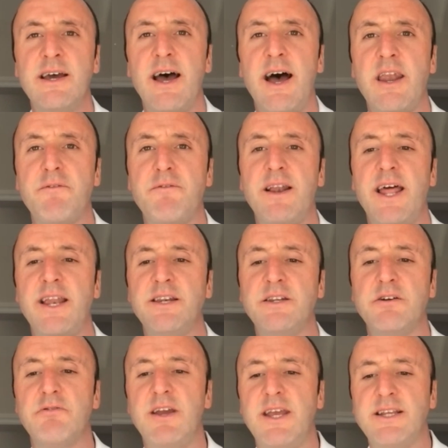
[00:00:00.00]
And if a
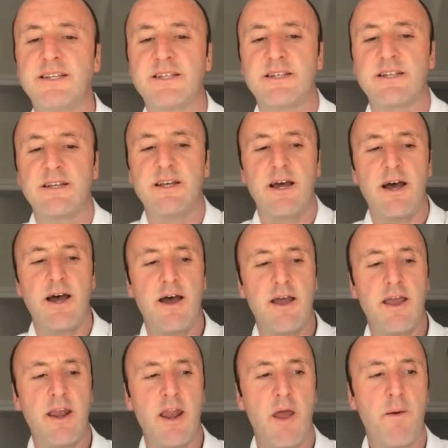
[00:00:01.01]
lender is,
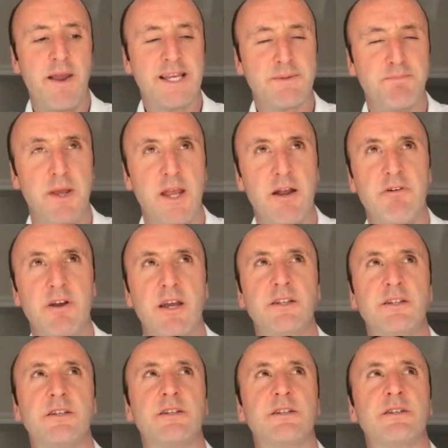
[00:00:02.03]
you know,
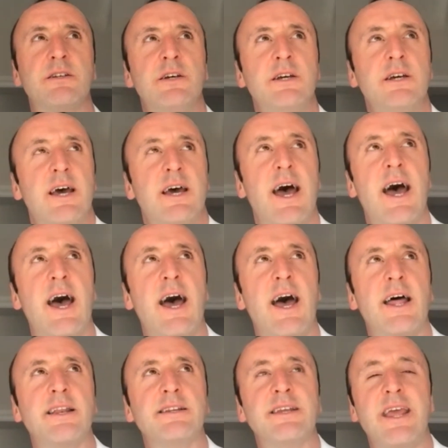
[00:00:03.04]
experienced
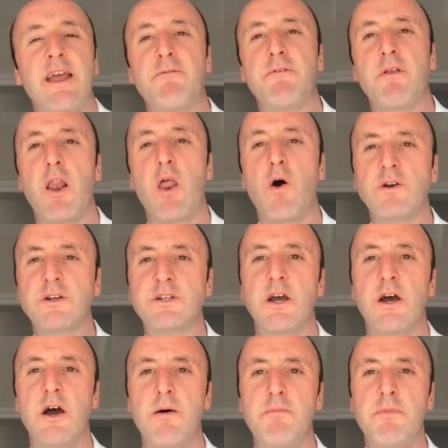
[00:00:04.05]
and here for the long
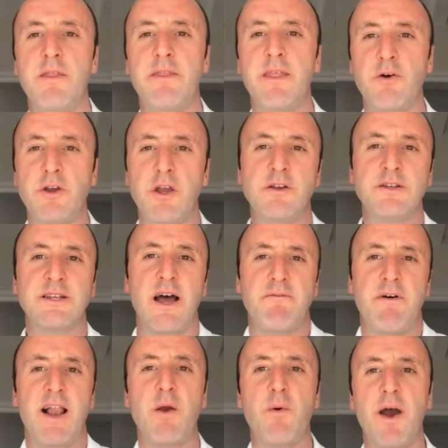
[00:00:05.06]
term, then they'll use that
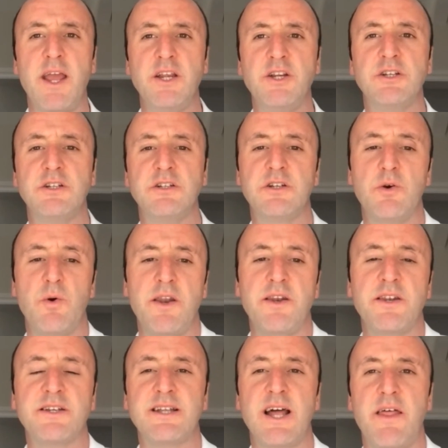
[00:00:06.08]
valuation to
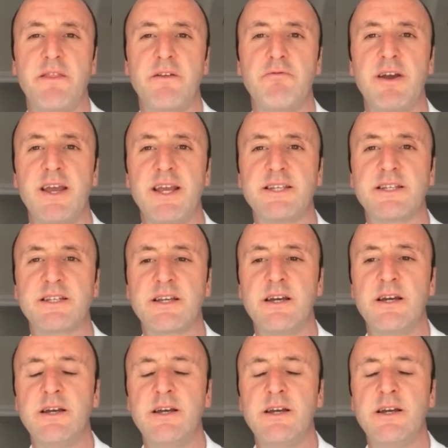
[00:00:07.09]
understand the risk,